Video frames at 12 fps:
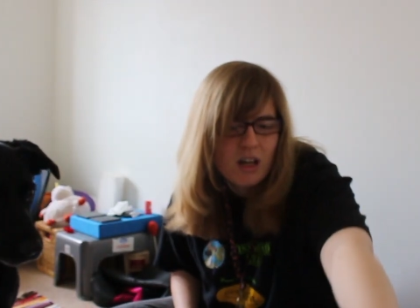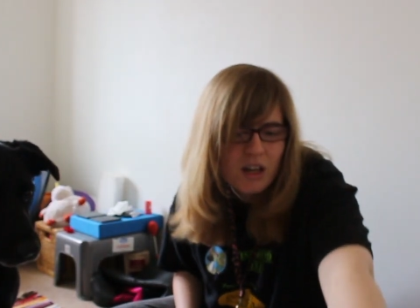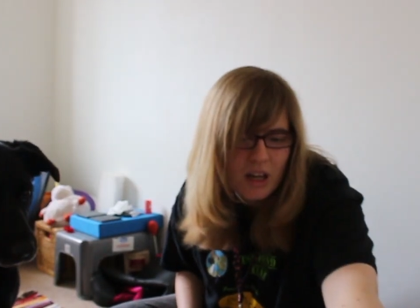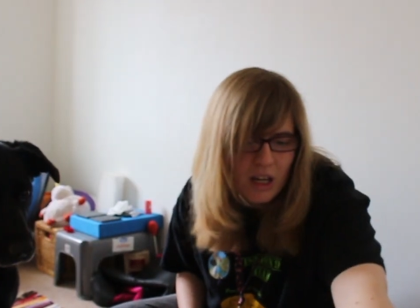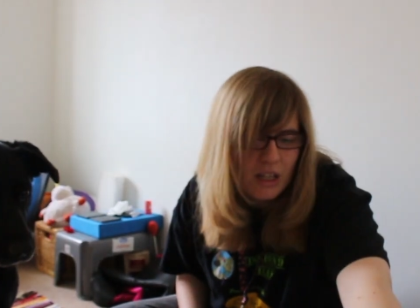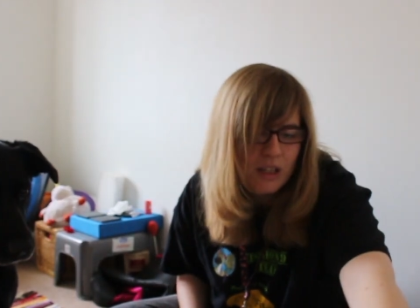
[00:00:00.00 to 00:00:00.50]

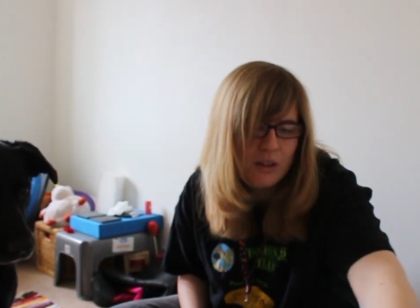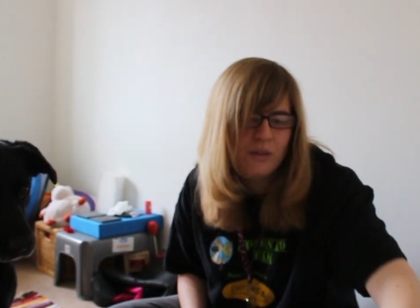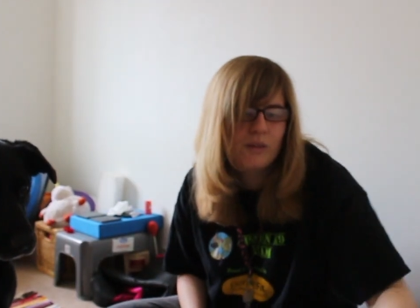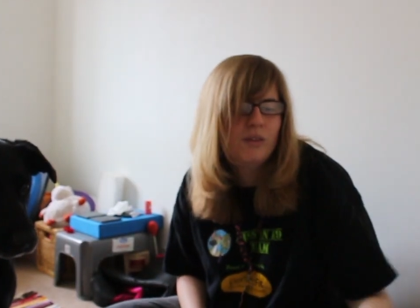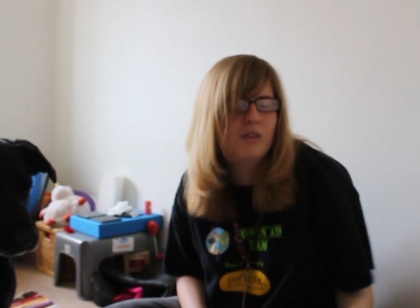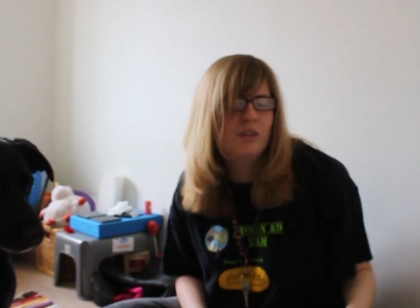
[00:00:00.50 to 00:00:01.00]
They're
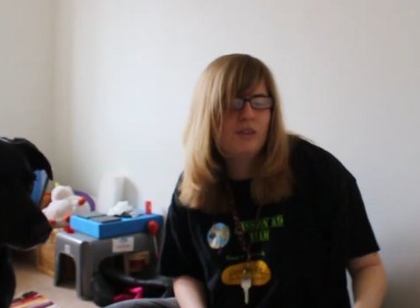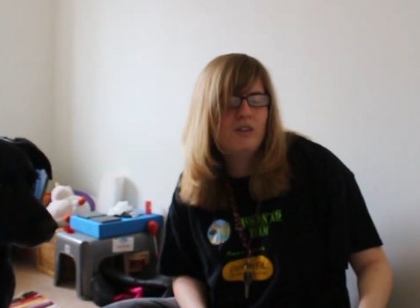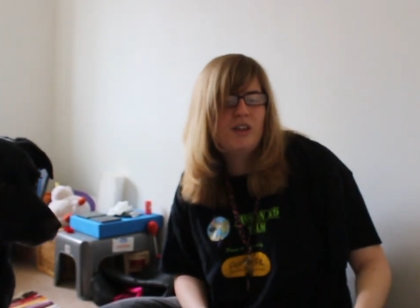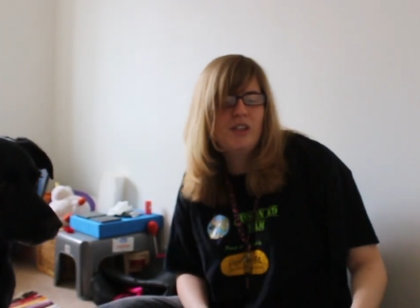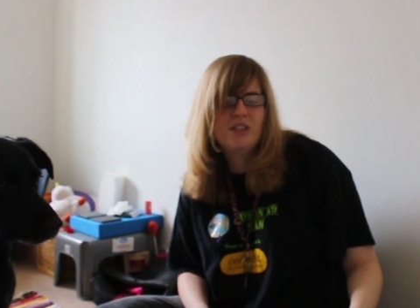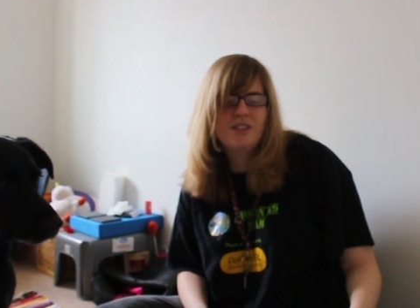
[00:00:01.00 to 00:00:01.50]

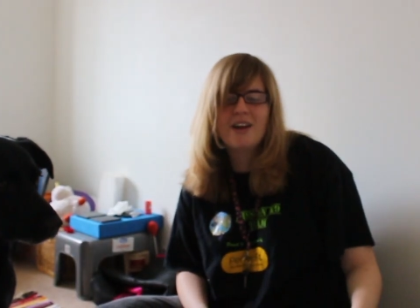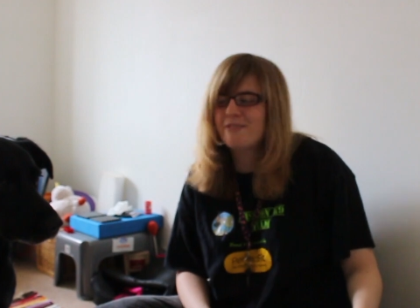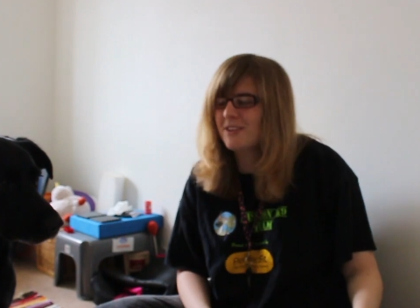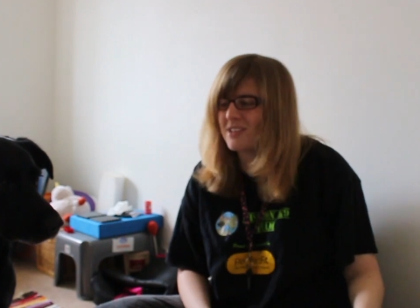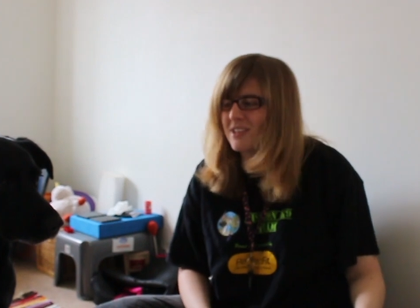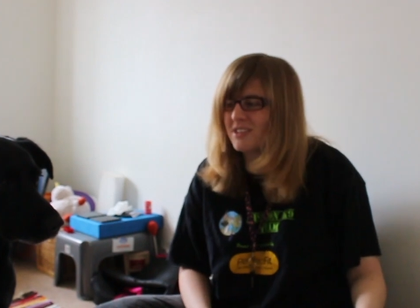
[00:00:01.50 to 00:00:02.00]
in the
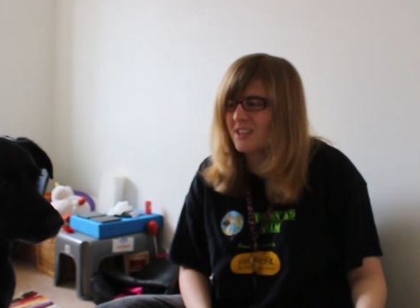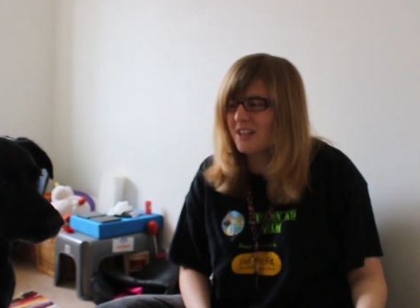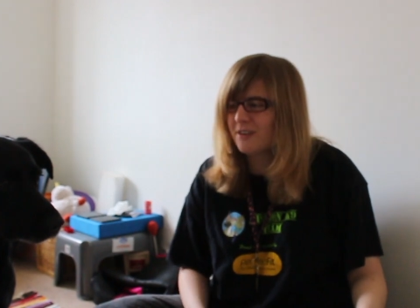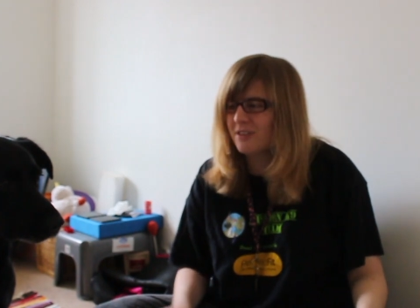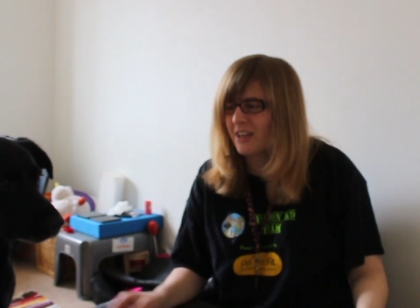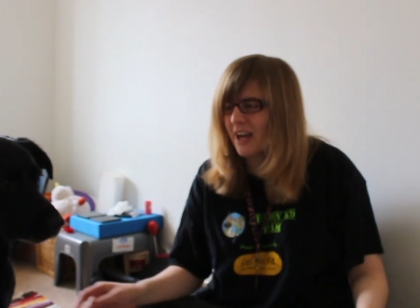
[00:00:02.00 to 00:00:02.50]
surface
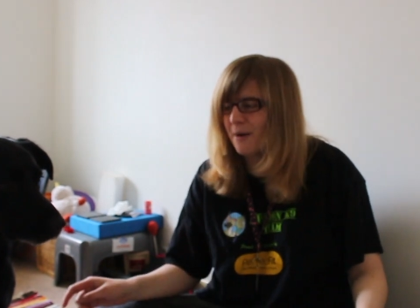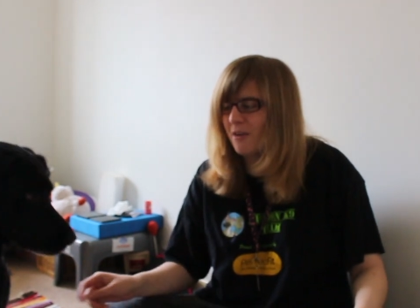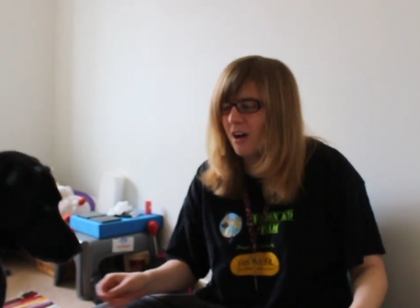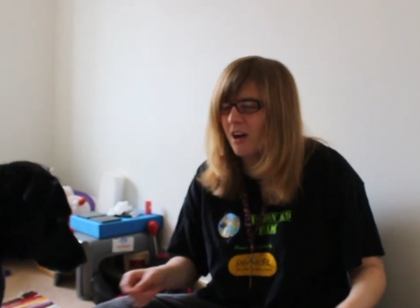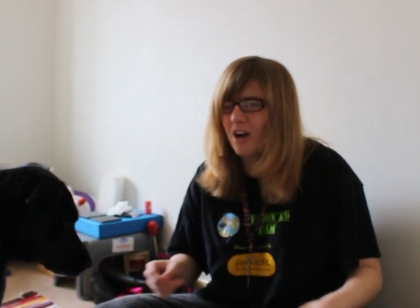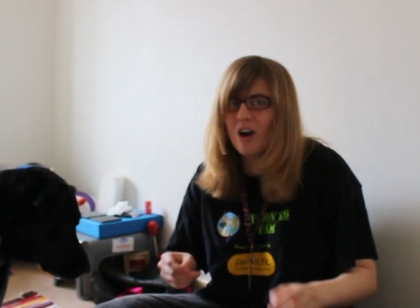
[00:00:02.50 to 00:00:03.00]
underneath the
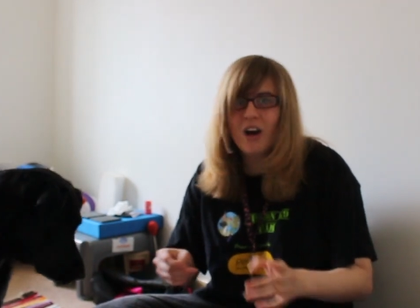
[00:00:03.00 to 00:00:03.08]
camera,